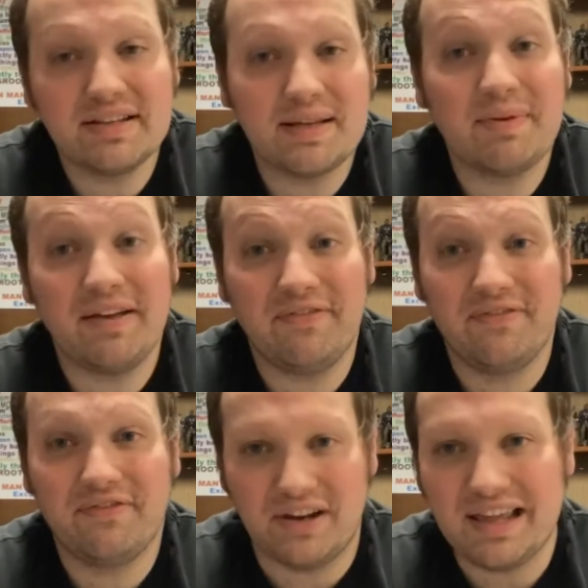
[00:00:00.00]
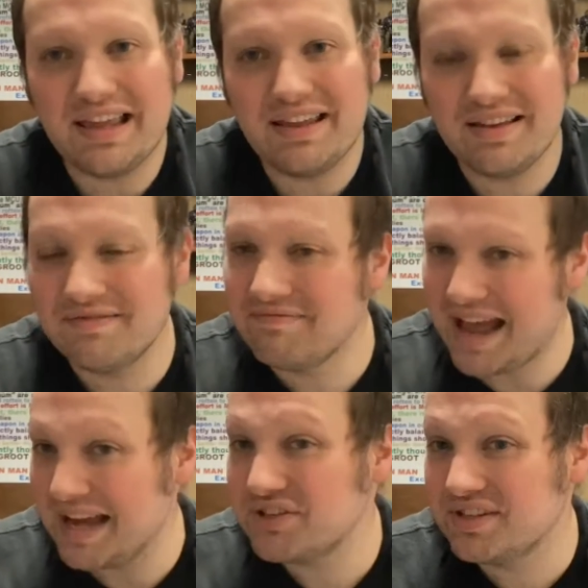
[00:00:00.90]
semi-funny
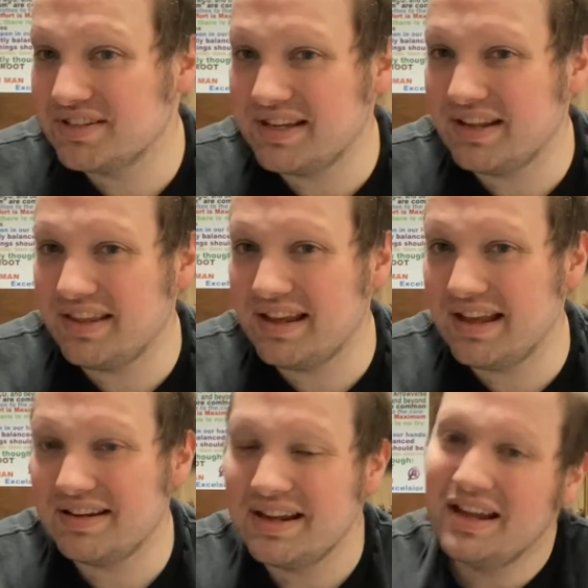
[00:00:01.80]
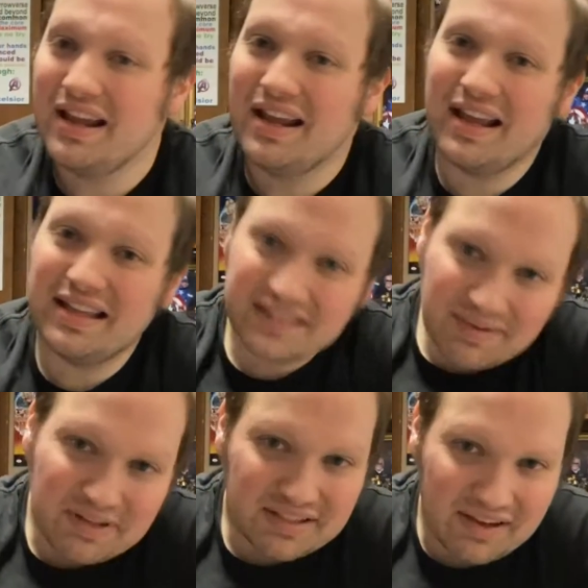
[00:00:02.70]
action scene at the end, and some
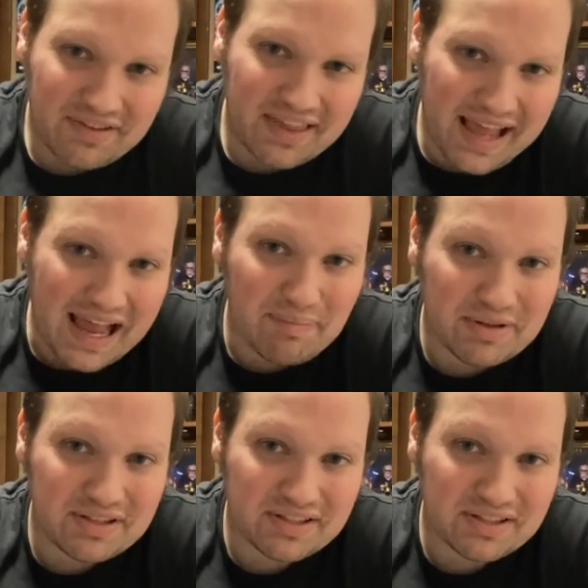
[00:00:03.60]
of the stuff that happens